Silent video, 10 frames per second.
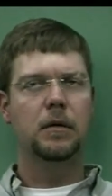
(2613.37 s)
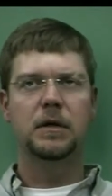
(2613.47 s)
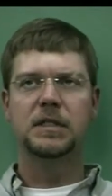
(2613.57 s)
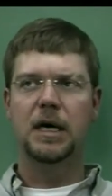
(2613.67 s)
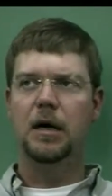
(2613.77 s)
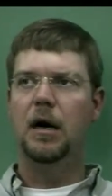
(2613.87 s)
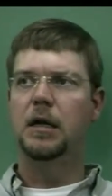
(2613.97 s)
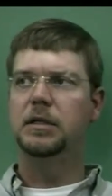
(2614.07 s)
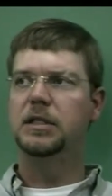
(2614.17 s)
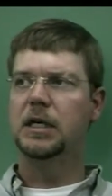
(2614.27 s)
The
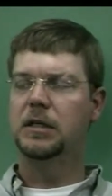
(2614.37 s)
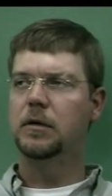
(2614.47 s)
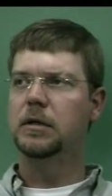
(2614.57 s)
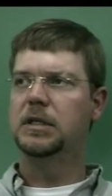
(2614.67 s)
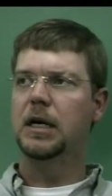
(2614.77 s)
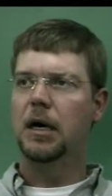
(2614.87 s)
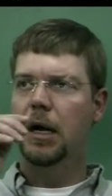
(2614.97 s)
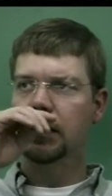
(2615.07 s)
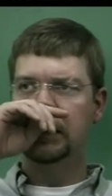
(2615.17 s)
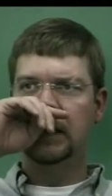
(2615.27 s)
psychologist, I told the
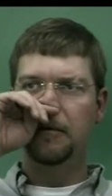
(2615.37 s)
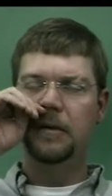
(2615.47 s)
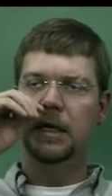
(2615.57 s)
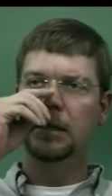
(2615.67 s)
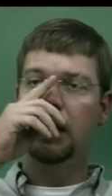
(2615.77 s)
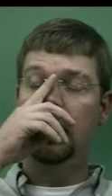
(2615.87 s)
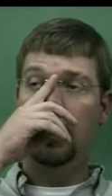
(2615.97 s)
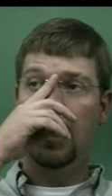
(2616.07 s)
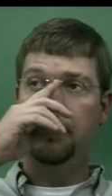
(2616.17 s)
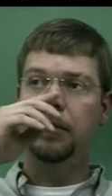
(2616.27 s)
psychologist everything that had
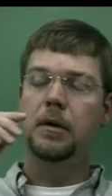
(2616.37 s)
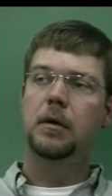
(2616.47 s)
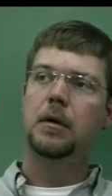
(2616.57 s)
happened.